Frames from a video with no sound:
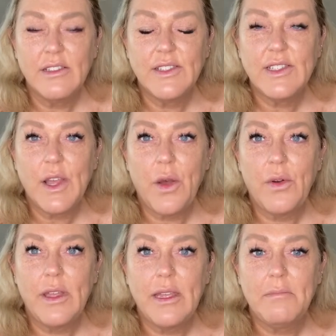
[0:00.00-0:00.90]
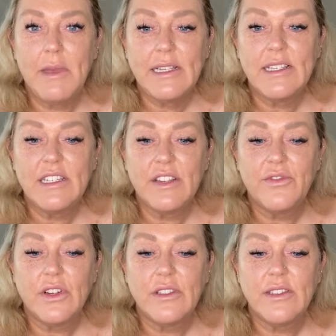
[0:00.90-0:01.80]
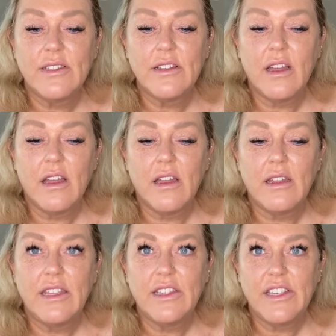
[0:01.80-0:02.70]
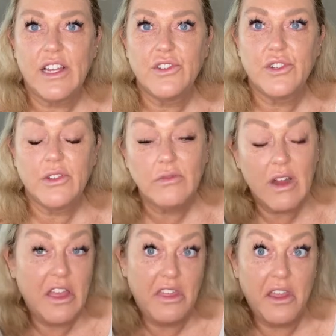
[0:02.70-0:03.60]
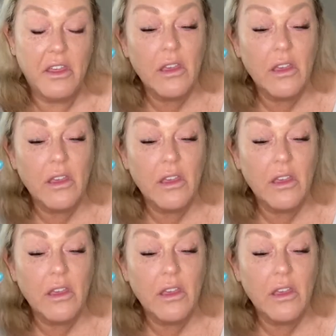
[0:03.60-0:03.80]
so it makes a difference in the texture, I think.